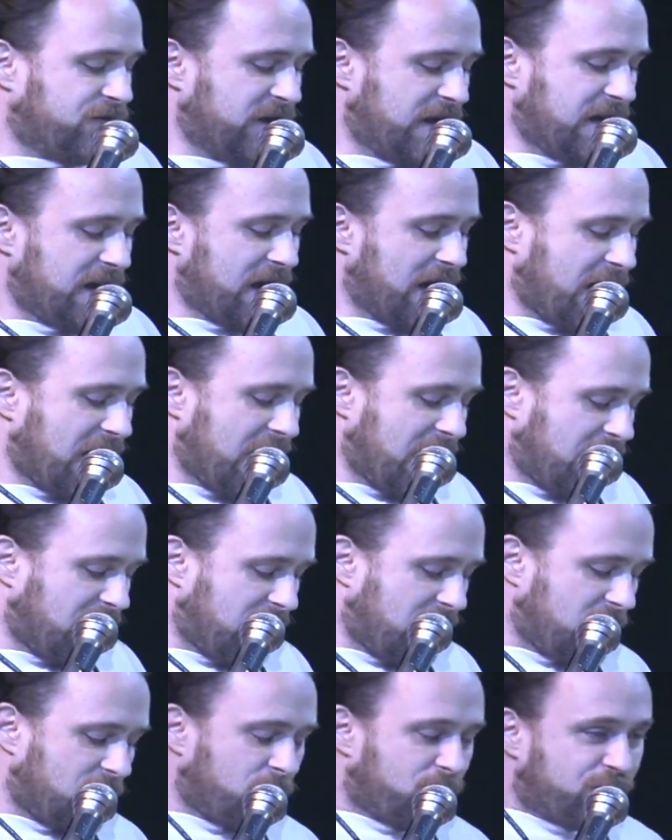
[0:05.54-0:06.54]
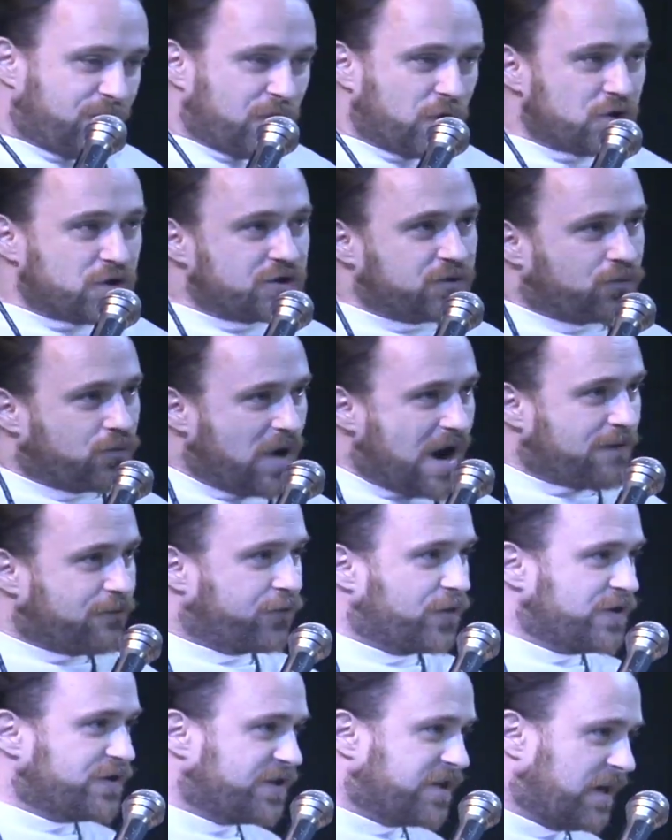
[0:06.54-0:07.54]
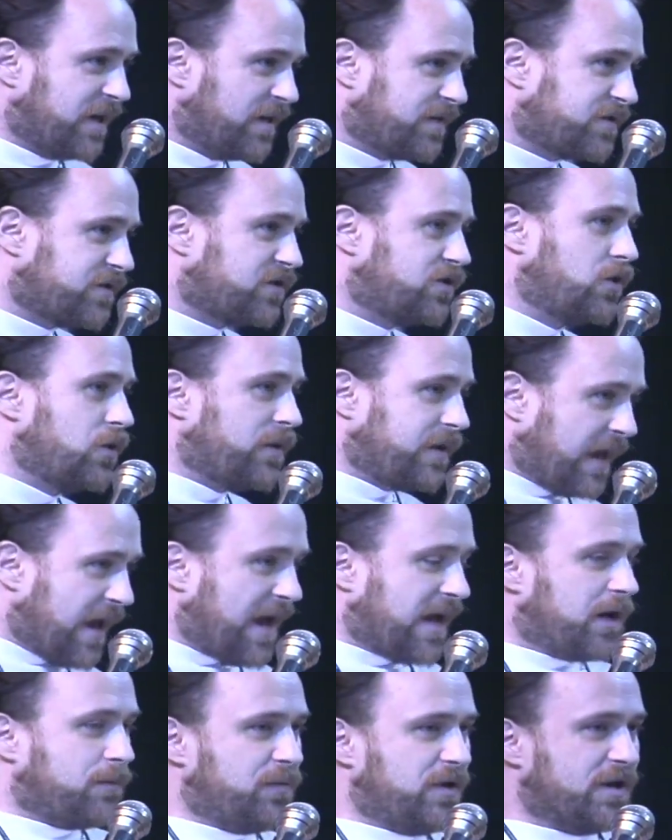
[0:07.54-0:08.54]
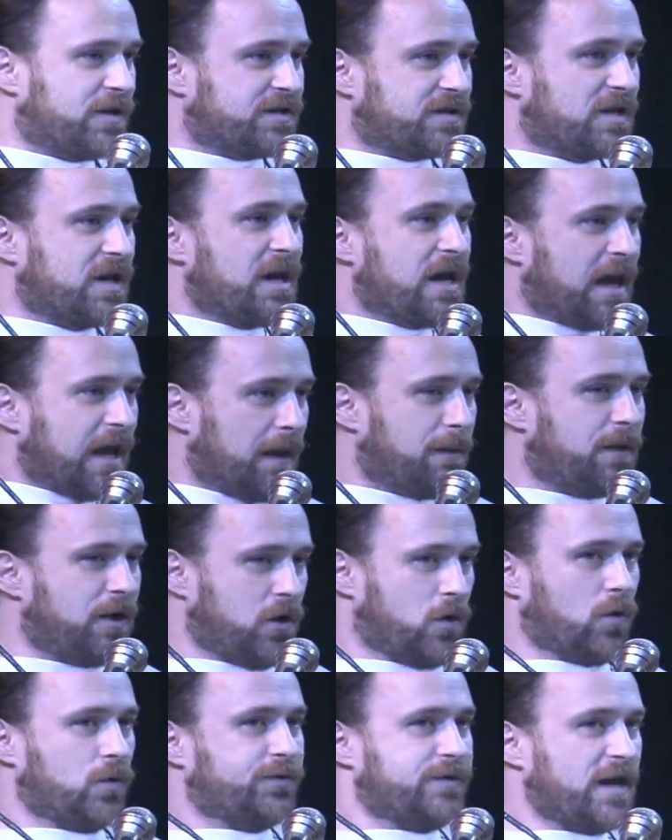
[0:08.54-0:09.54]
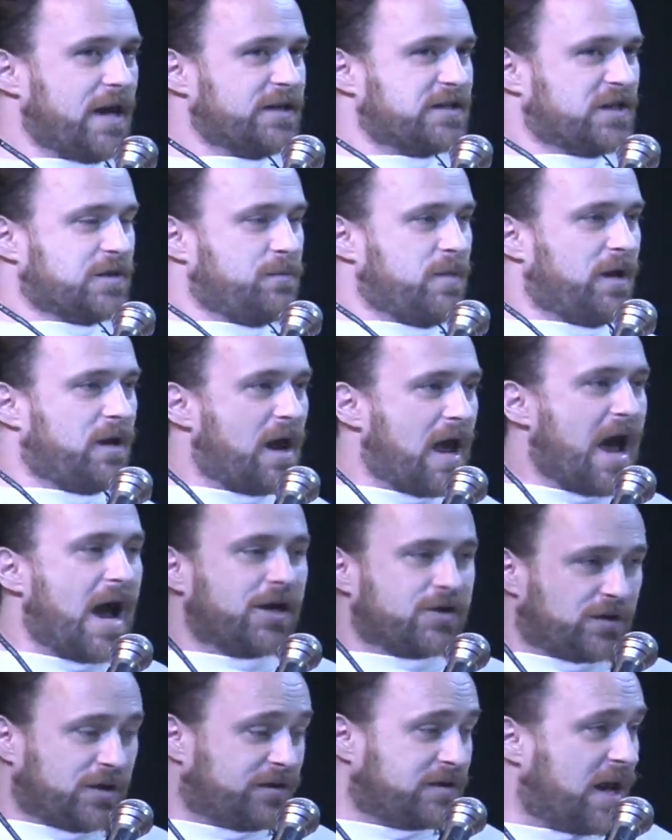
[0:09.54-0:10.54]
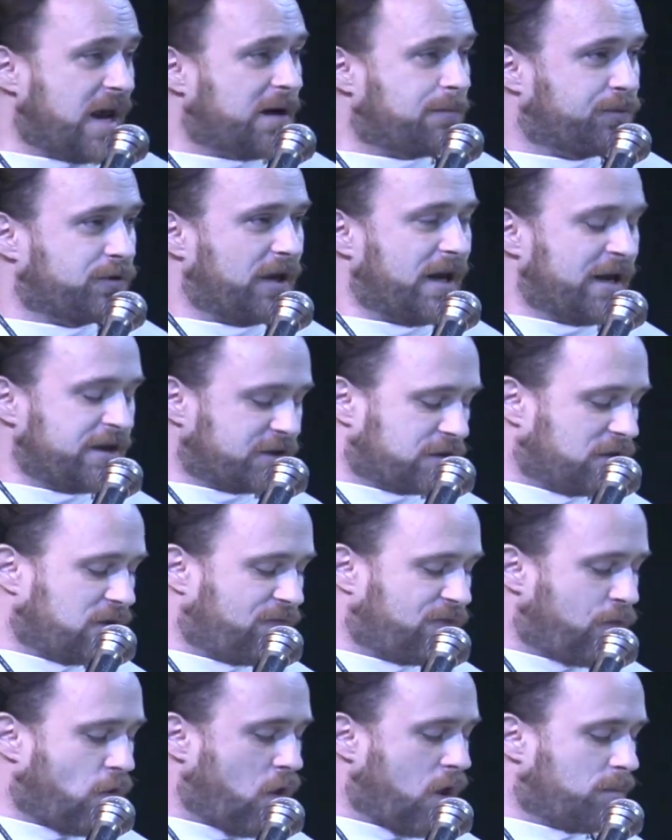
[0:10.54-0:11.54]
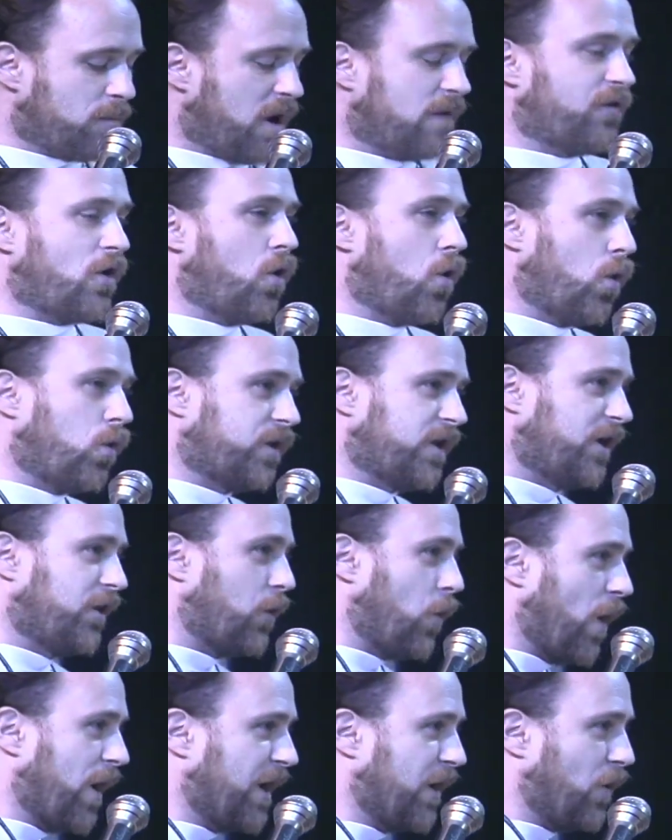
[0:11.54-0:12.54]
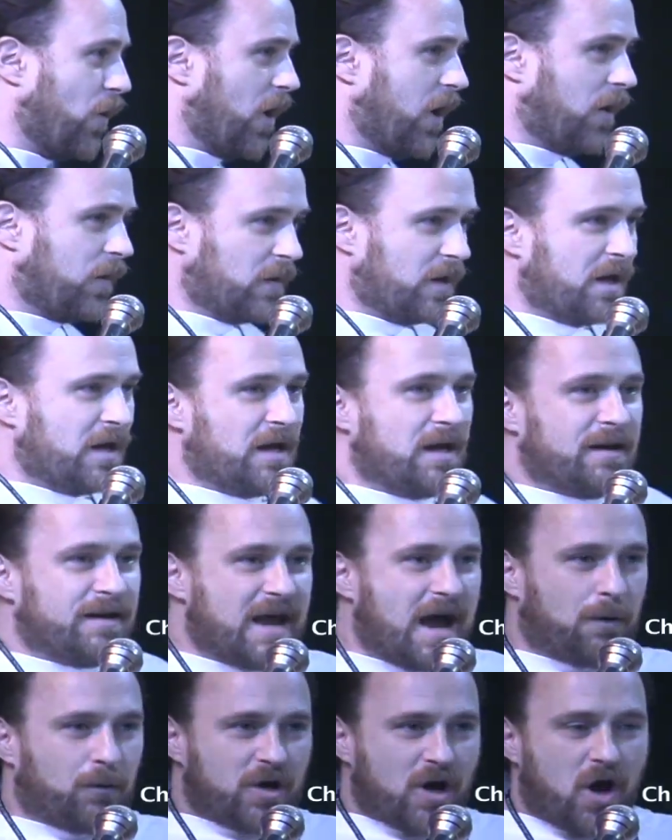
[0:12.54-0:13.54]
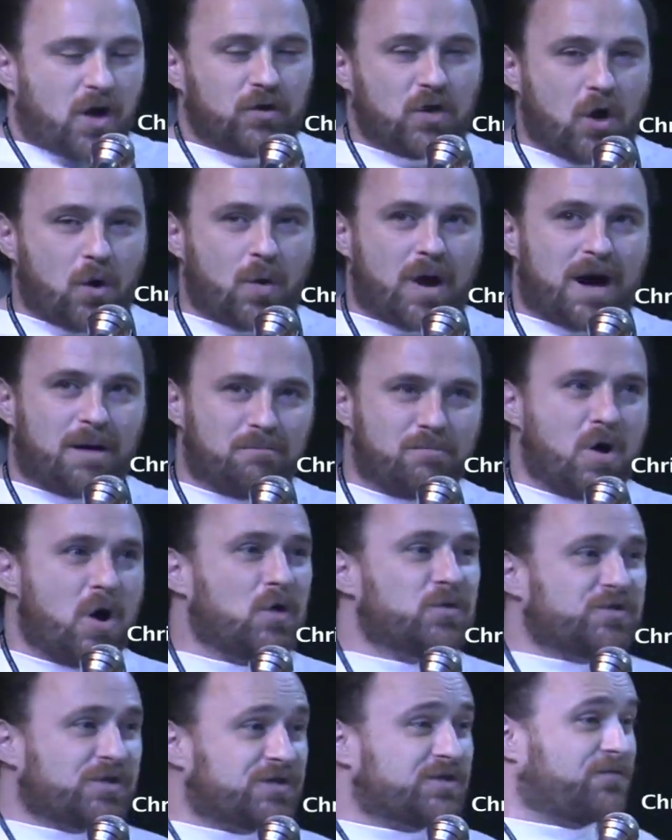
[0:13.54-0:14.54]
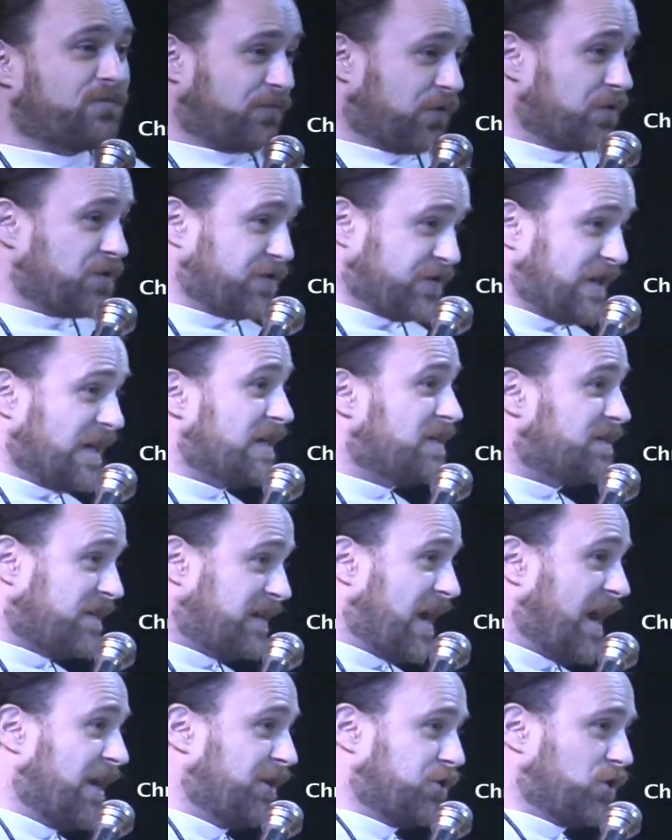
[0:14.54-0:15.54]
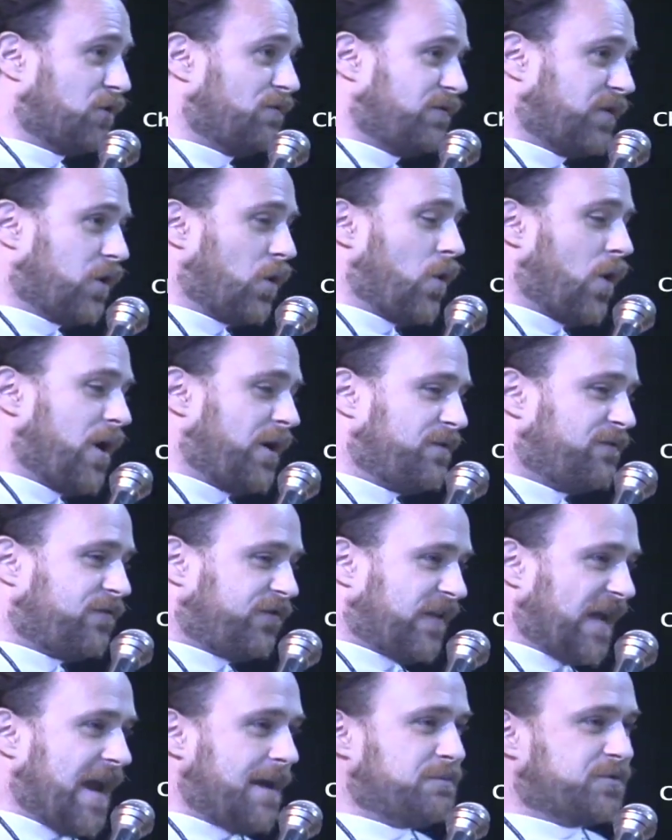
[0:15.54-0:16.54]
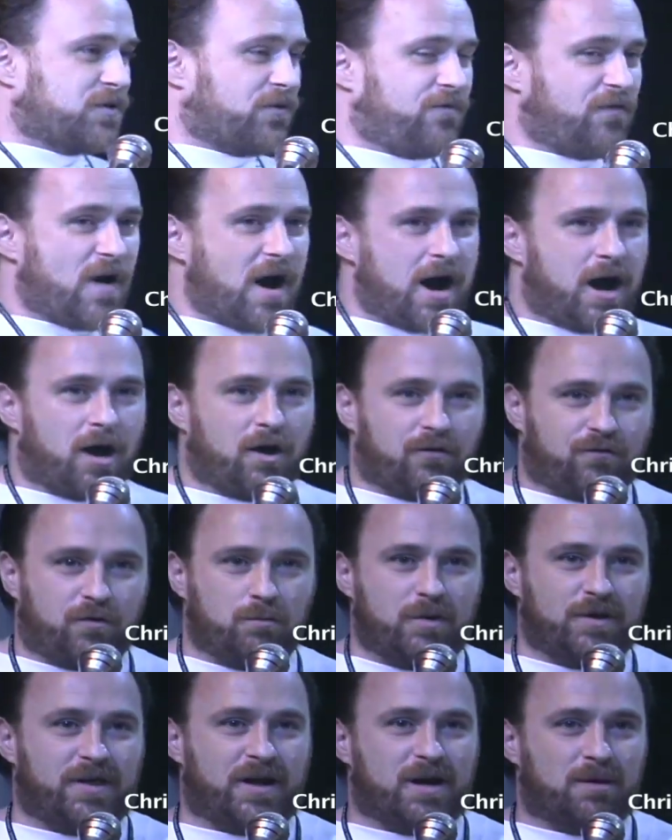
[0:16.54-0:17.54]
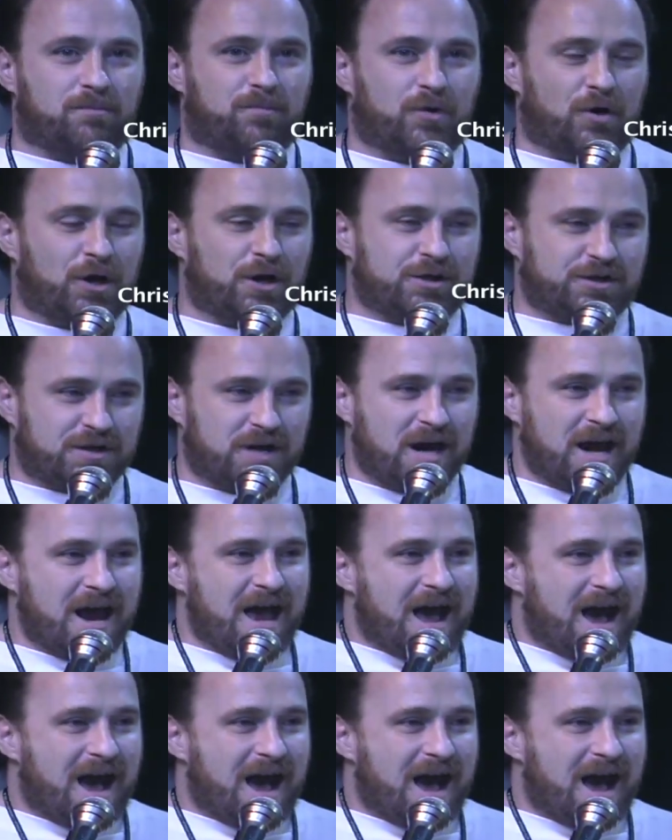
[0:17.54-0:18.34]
the first references to cannabis in the Old Testament actually take place in the form of a holy anointing oil. Now, we all know Moses first sees the angel of the Lord in flames of fire from within a bush,